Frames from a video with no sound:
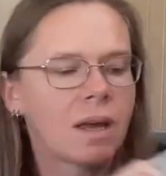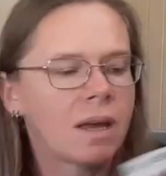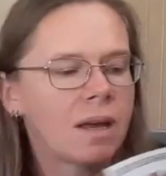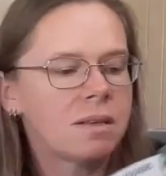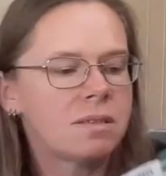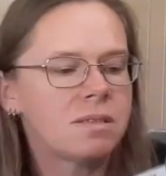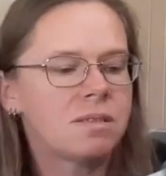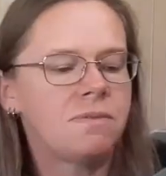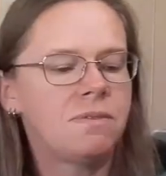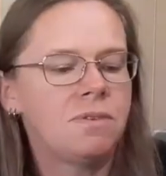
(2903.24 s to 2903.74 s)

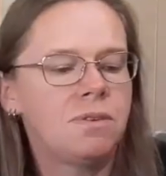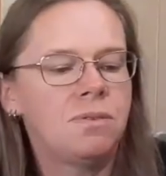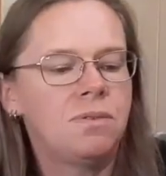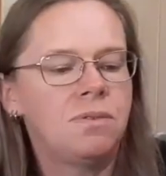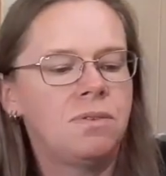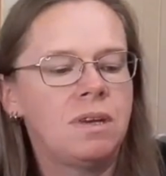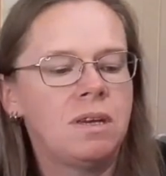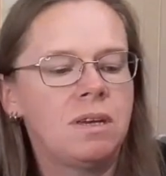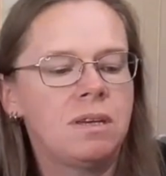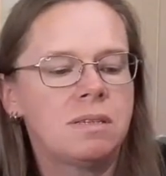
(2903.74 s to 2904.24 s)
has a few
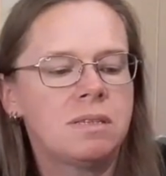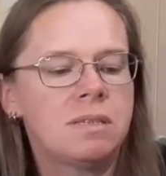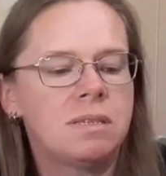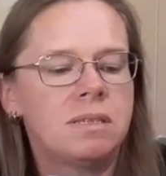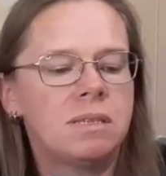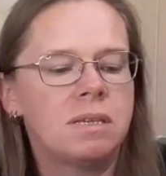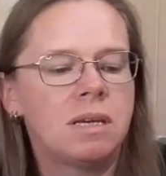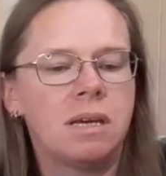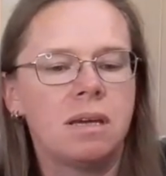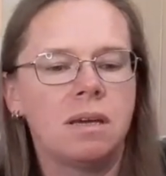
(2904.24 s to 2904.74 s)
things
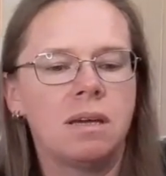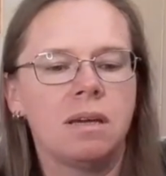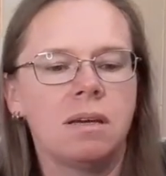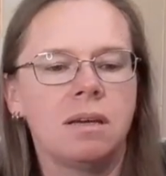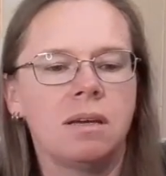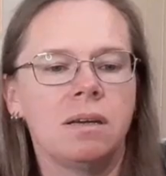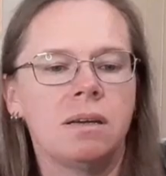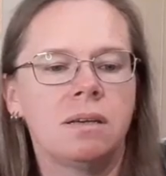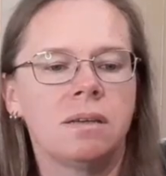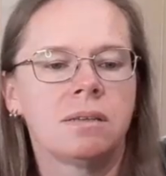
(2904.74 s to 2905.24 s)

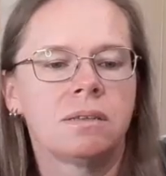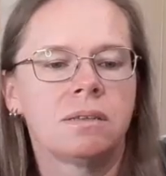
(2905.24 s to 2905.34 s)
there.